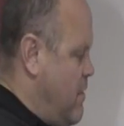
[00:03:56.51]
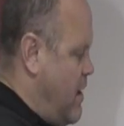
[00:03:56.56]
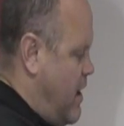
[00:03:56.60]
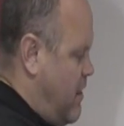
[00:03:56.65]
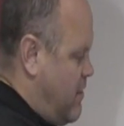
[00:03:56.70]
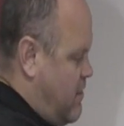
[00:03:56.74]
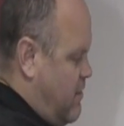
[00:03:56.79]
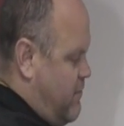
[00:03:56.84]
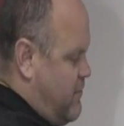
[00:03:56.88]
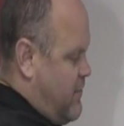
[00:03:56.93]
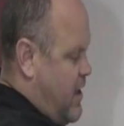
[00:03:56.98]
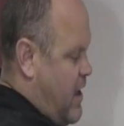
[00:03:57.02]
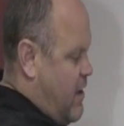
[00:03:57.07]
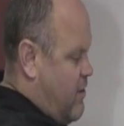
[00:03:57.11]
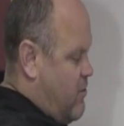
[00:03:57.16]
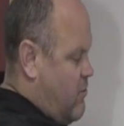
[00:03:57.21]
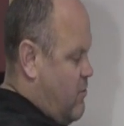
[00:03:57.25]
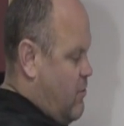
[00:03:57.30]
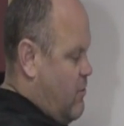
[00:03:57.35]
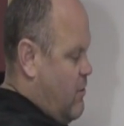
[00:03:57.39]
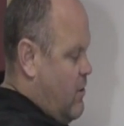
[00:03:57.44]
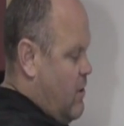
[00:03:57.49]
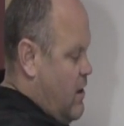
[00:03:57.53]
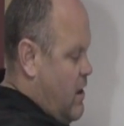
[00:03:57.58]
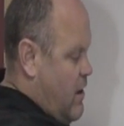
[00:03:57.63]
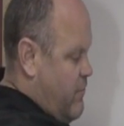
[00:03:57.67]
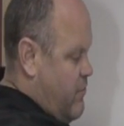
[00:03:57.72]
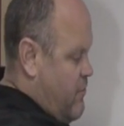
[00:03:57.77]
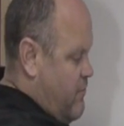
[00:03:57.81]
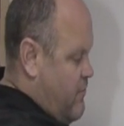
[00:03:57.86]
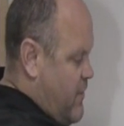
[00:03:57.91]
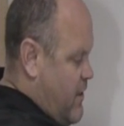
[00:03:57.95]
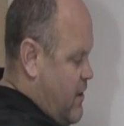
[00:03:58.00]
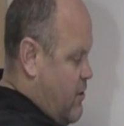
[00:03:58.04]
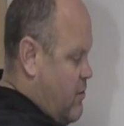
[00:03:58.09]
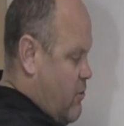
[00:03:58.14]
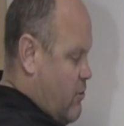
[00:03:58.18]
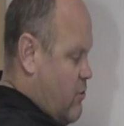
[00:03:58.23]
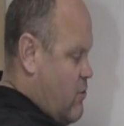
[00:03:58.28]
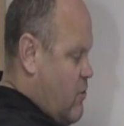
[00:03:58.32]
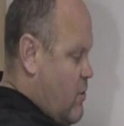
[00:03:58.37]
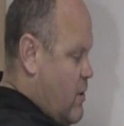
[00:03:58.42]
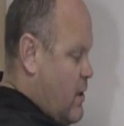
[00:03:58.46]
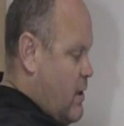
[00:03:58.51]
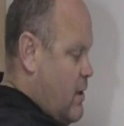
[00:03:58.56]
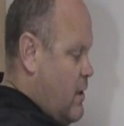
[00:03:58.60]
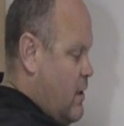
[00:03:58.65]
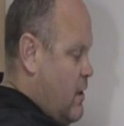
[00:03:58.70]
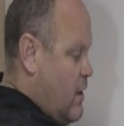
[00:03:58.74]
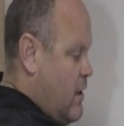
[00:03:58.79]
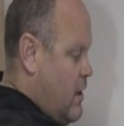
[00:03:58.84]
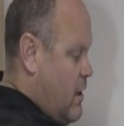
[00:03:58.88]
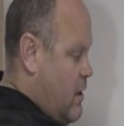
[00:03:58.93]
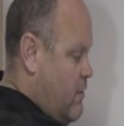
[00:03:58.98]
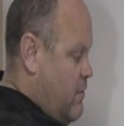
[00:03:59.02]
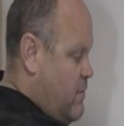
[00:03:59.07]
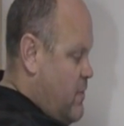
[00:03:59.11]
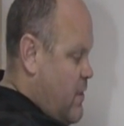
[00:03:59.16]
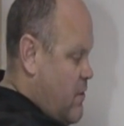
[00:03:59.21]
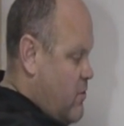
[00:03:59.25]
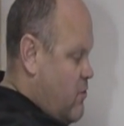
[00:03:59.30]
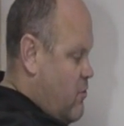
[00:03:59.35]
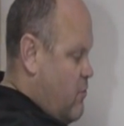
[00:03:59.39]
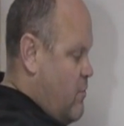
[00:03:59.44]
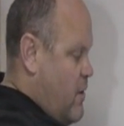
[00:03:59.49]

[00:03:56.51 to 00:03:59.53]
Positive caster, if the vehicle is going in this